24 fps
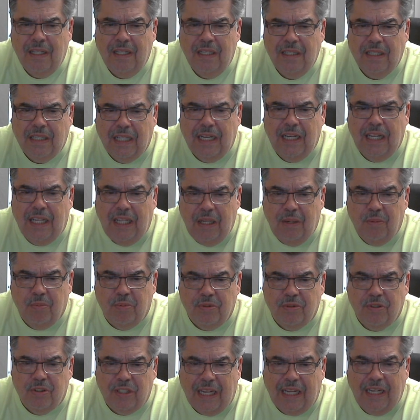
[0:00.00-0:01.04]
Then he
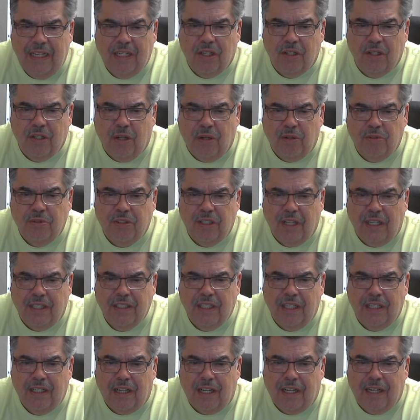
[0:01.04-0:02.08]
will say to those on,
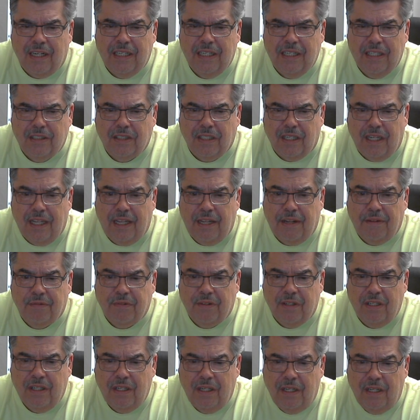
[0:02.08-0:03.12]
the, on his left,
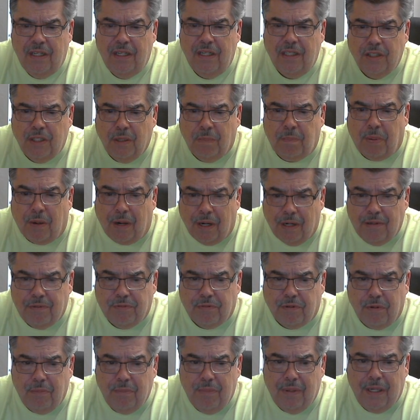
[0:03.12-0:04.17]
Depart
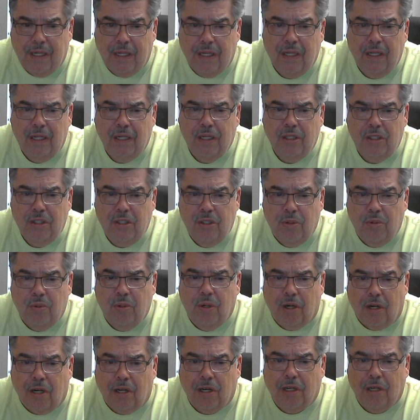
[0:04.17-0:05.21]
from me, you
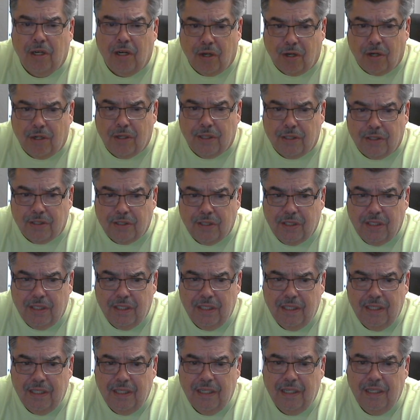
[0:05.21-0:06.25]
are cursed,
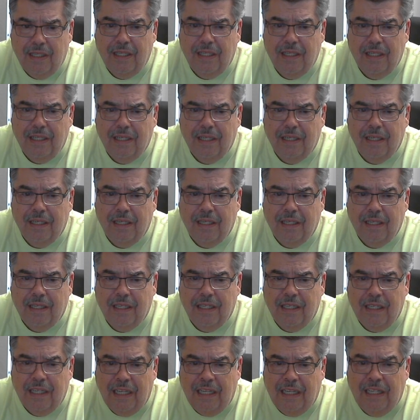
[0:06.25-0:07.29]

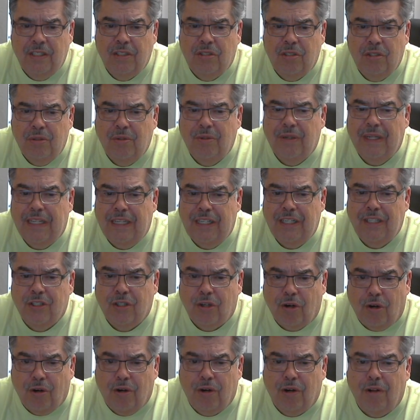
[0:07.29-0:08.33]
into
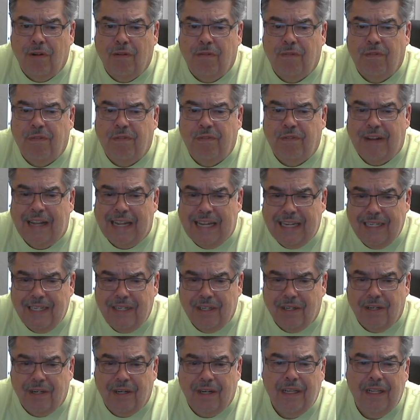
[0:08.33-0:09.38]
eternal
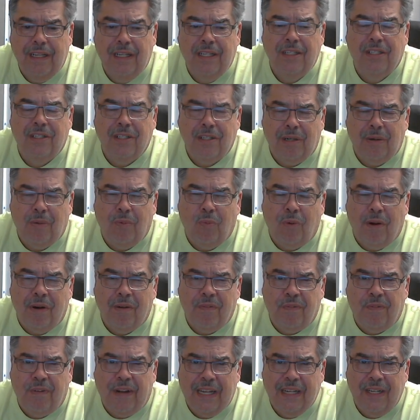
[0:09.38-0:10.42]
fire. Into what
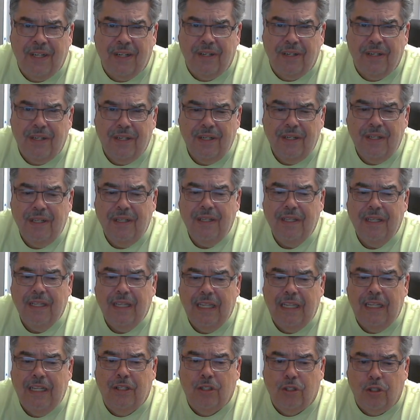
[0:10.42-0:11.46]
fire?
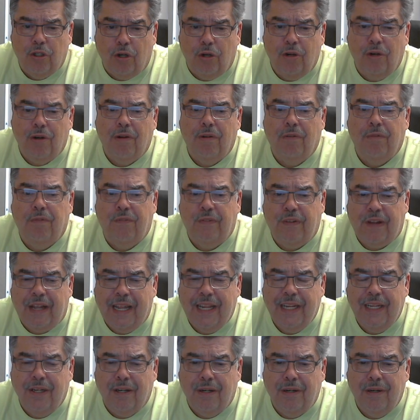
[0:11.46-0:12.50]
eternal
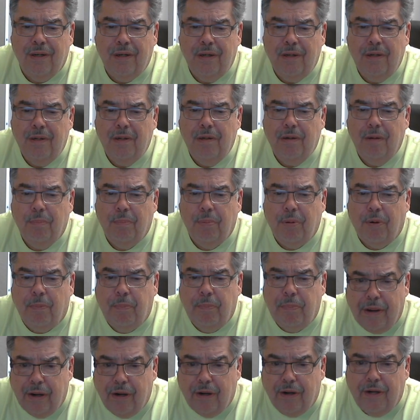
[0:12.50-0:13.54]
fire
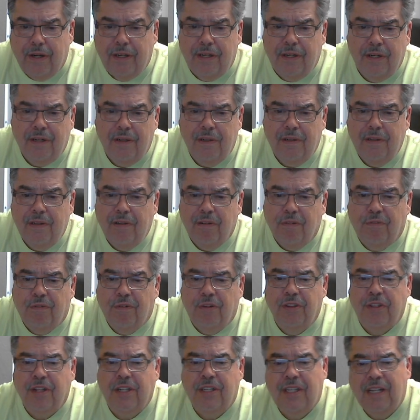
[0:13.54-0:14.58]
prepared for
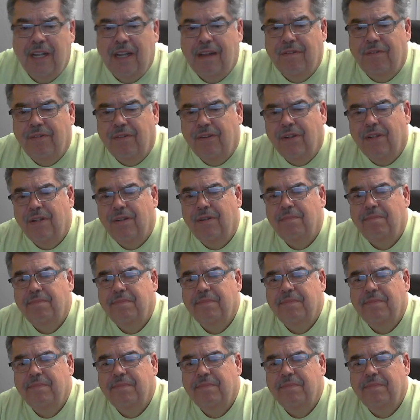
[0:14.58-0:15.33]
the devil